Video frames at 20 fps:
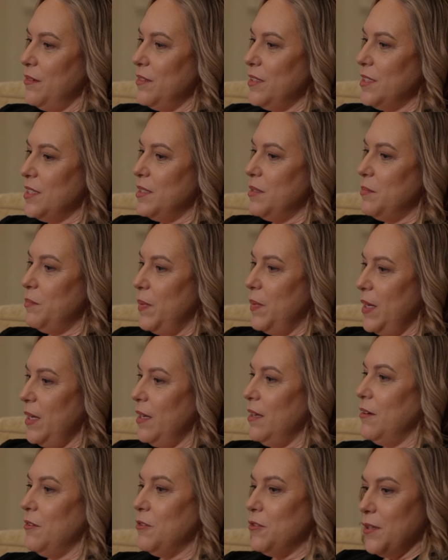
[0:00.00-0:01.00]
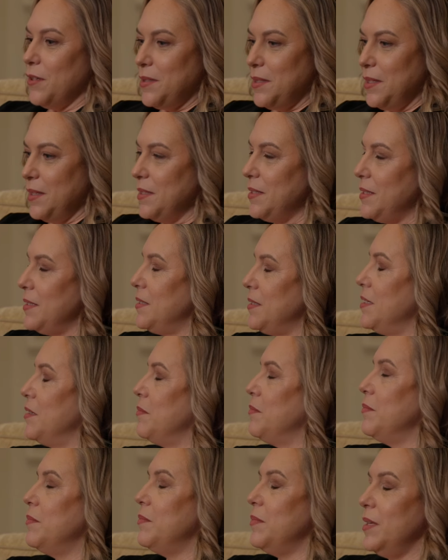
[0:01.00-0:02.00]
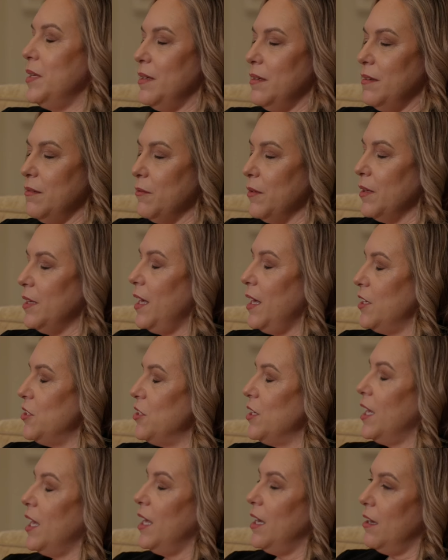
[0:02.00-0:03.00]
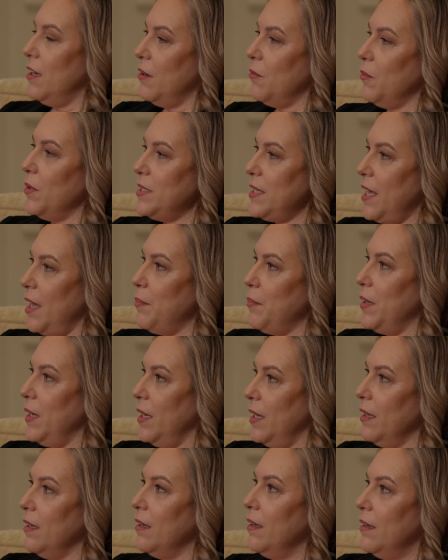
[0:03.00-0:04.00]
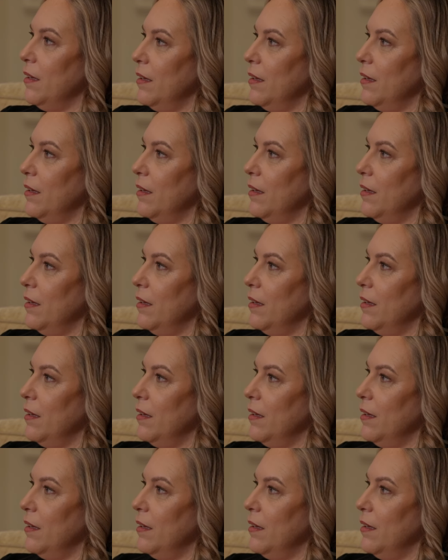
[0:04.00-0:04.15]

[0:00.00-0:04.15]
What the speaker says: just being, trusting the system, being really educated on what's happening